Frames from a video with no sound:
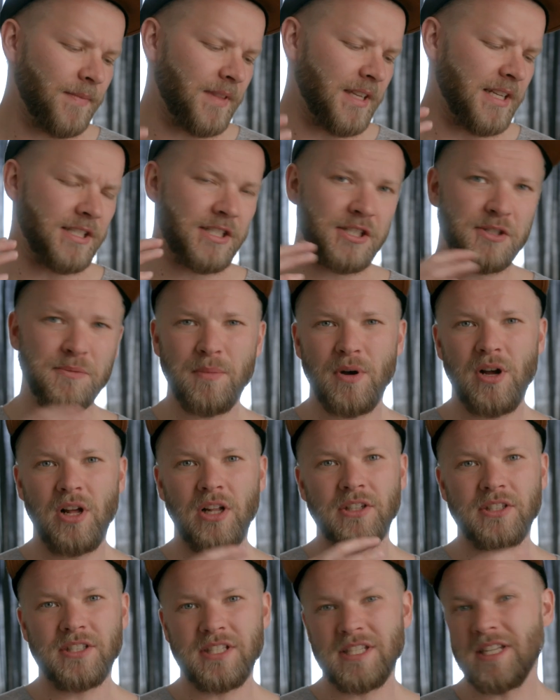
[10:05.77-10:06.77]
these
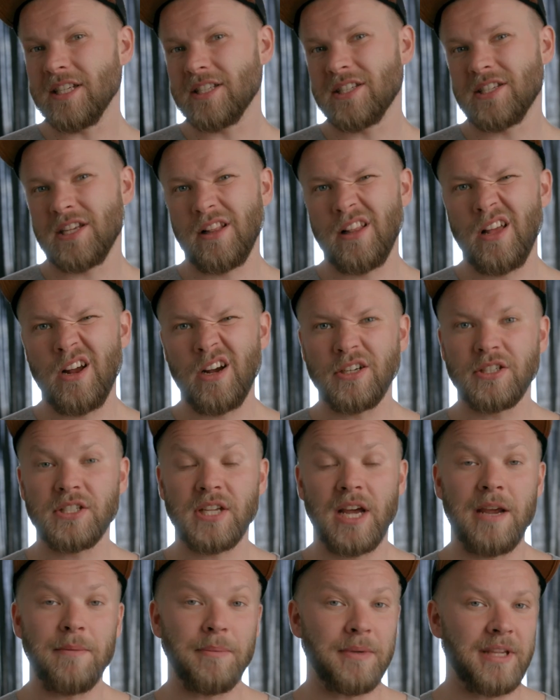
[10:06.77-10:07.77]
small DSLR
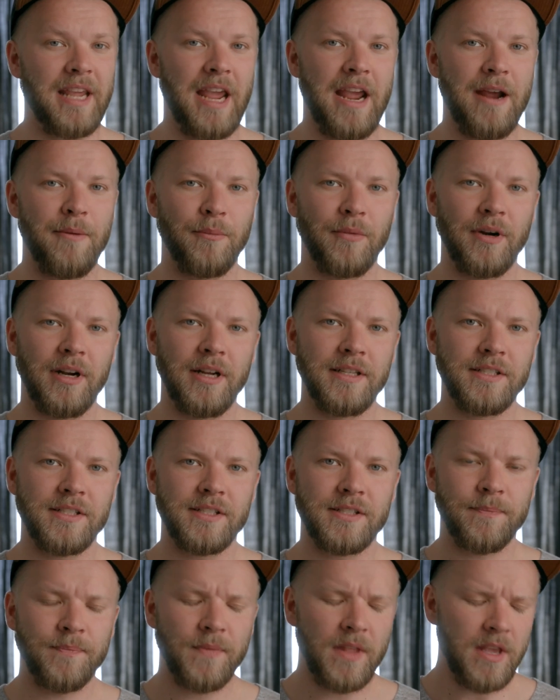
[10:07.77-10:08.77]
type
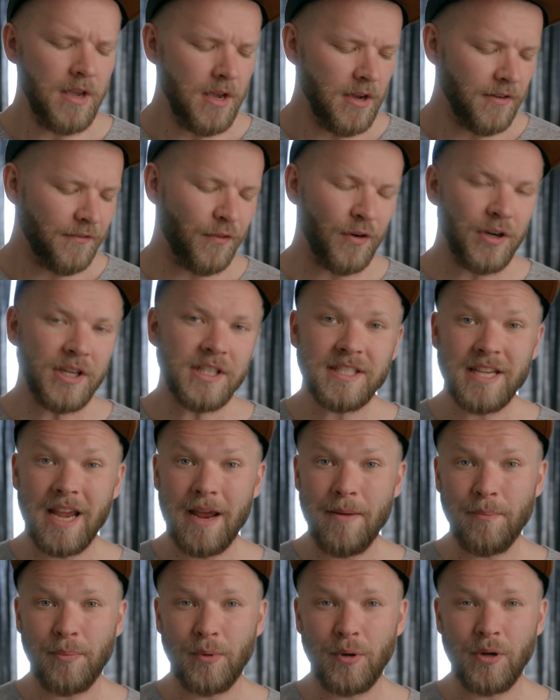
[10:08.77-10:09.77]
cameras. For
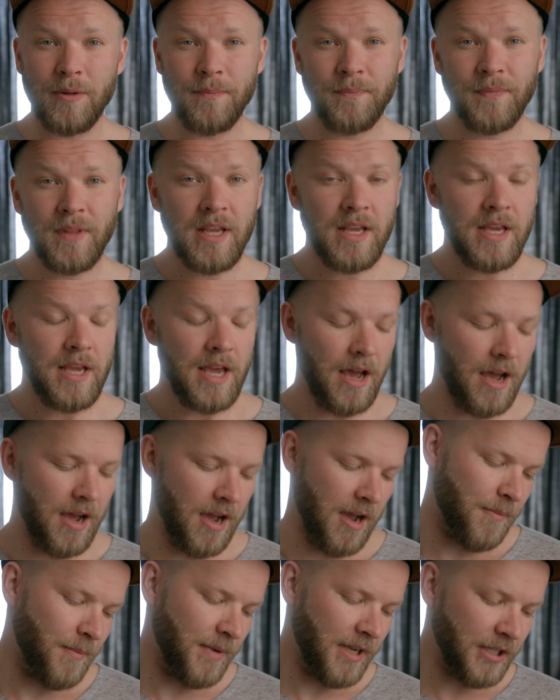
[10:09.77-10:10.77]
example,
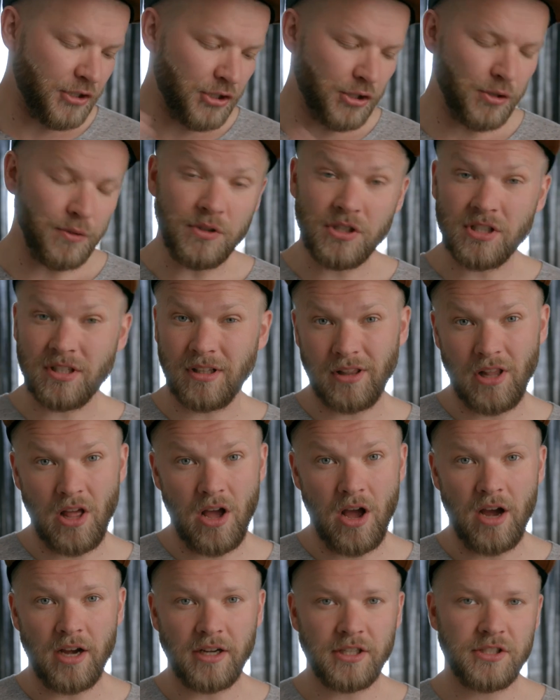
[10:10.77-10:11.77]
it shoots
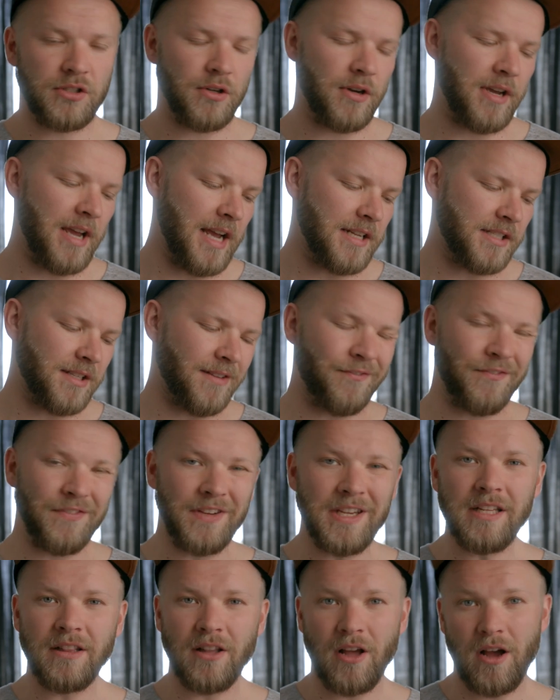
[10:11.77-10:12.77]
log, so it has a
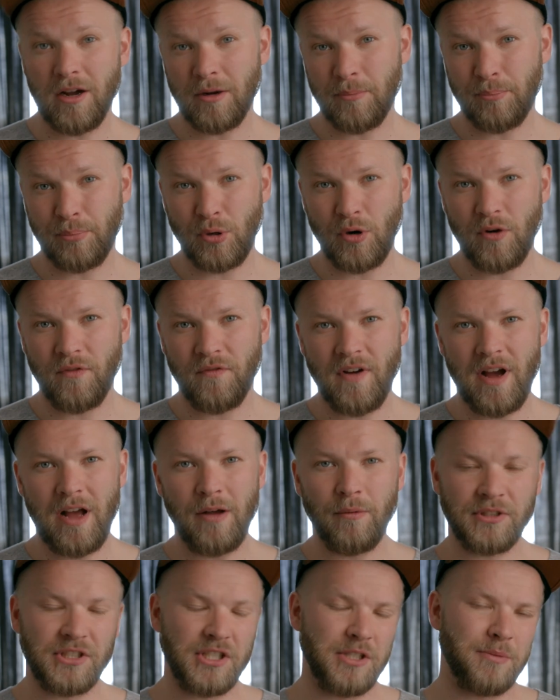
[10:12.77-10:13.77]
V-log
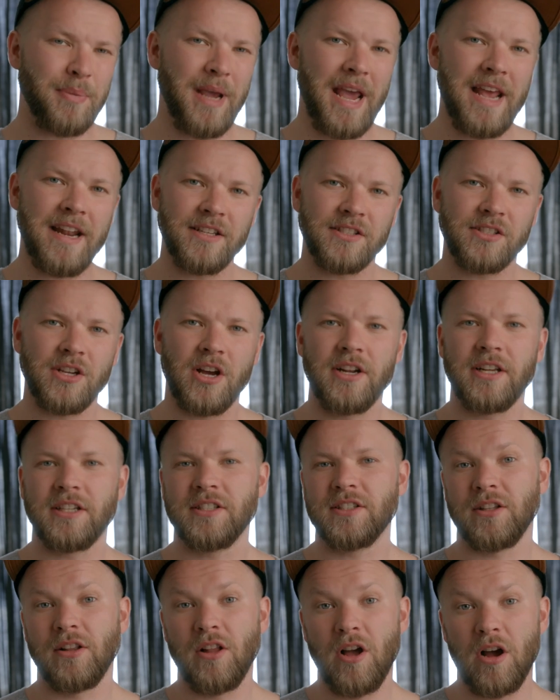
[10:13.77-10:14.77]
profile, which is
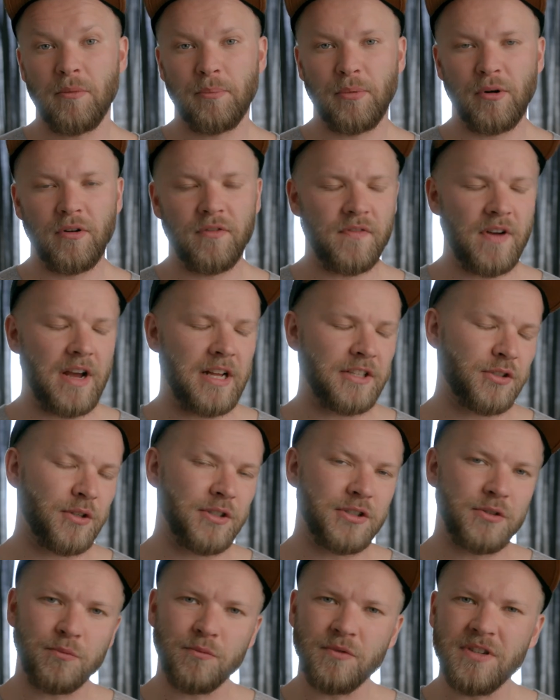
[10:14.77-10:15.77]
Panasonic's log profile, so
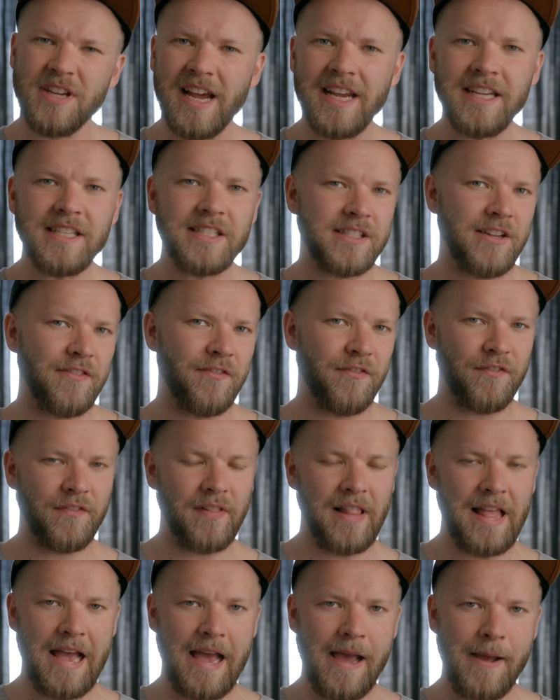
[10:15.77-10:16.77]
it's nice and
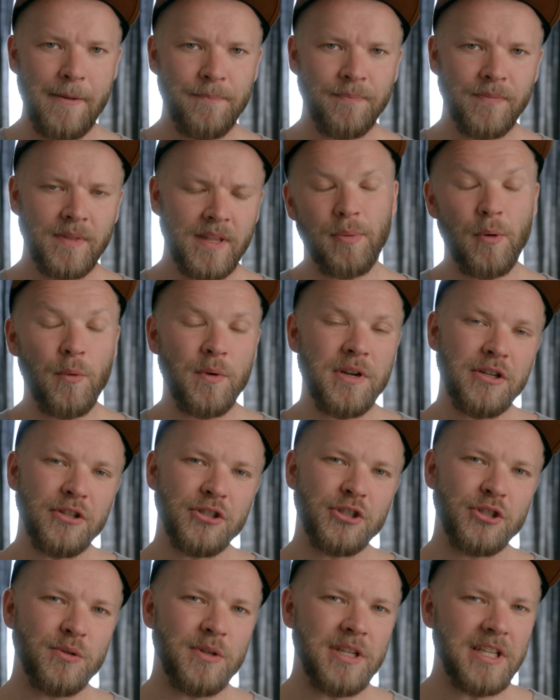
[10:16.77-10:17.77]
flat. But when you're
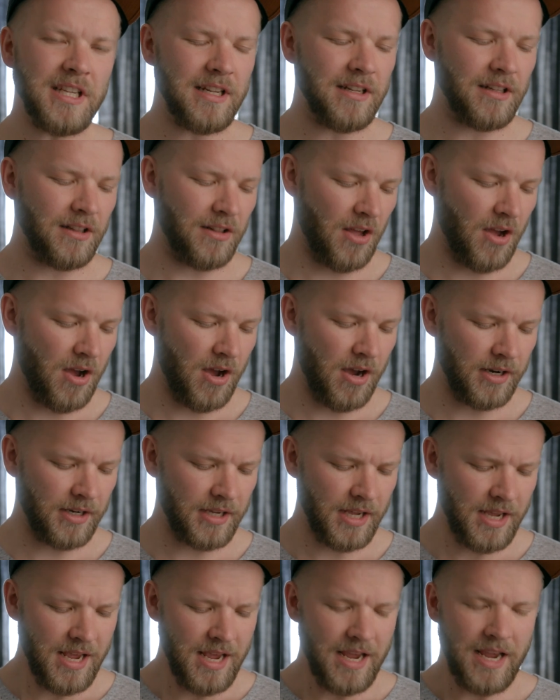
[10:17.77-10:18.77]
shooting in log,
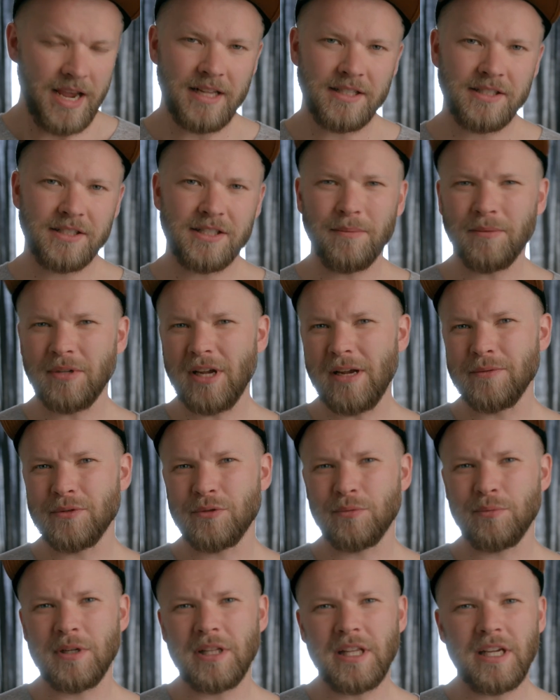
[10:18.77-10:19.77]
it's sometimes
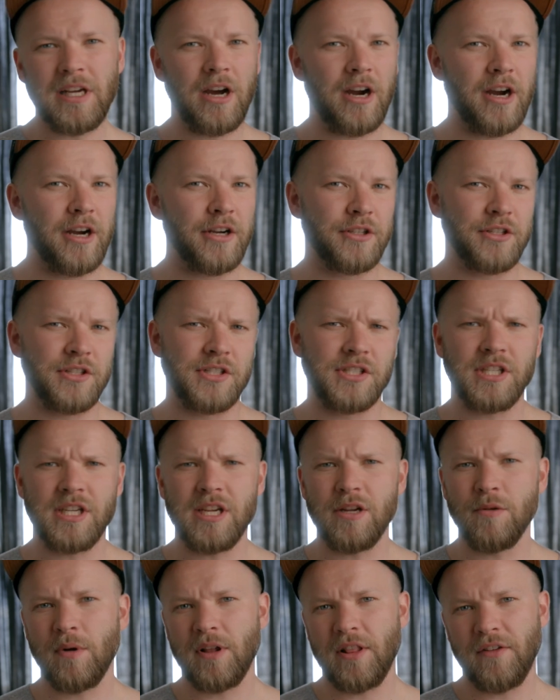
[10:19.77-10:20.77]
really hard to
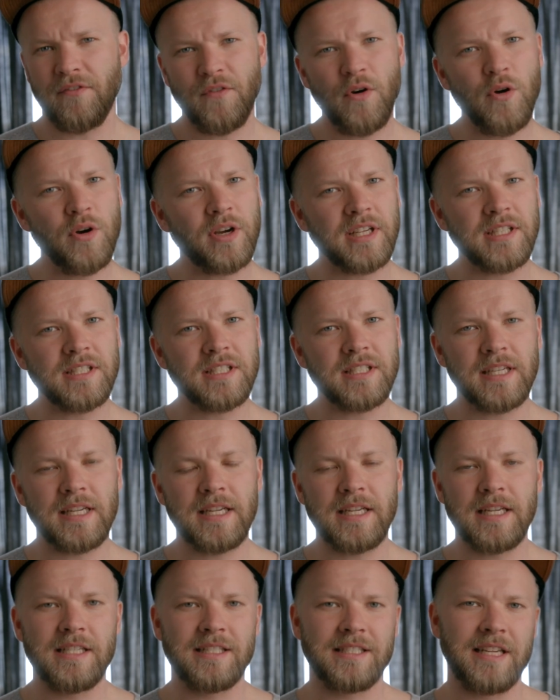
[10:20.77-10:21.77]
see where the focus
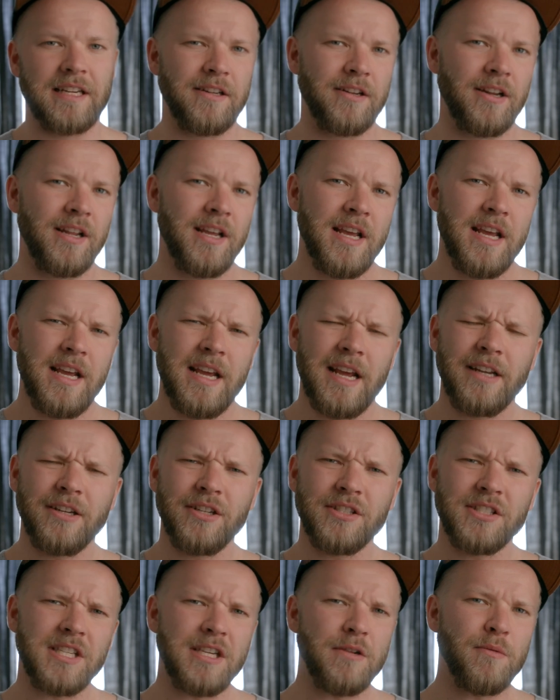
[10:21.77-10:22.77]
is and and
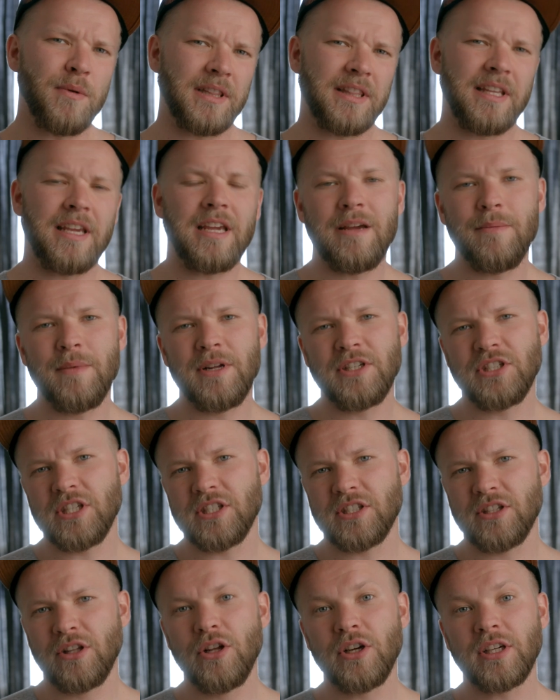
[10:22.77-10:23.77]
to see what the image
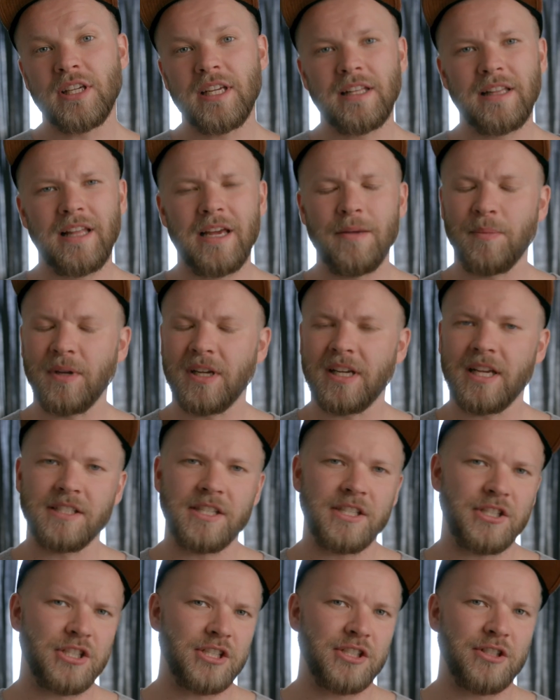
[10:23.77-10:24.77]
is looking like because
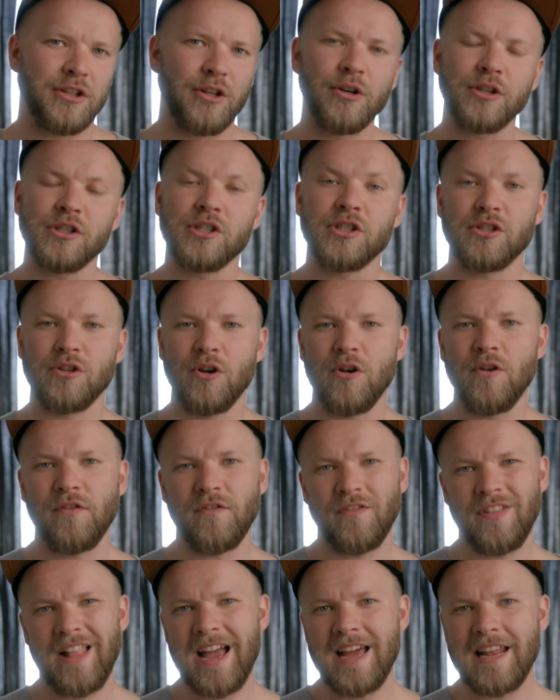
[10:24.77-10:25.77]
it just looks so
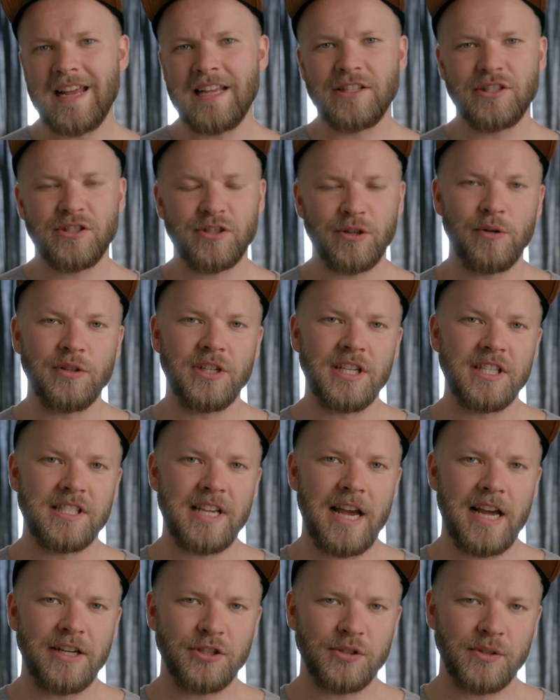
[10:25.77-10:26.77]
flat and so
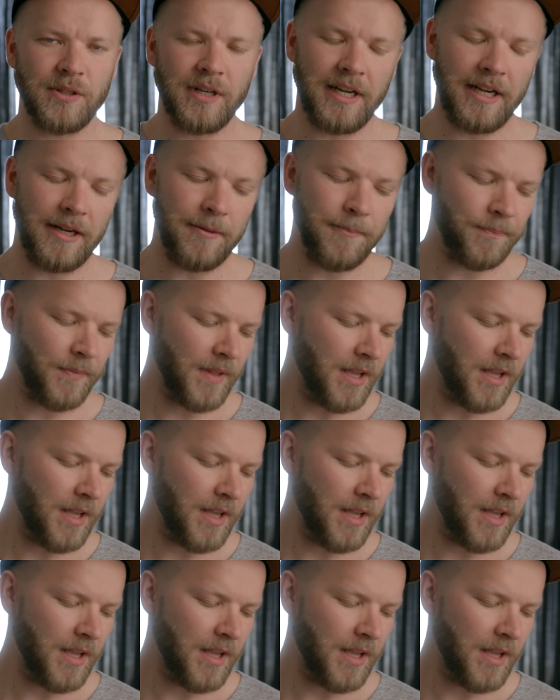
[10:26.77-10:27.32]
desaturated.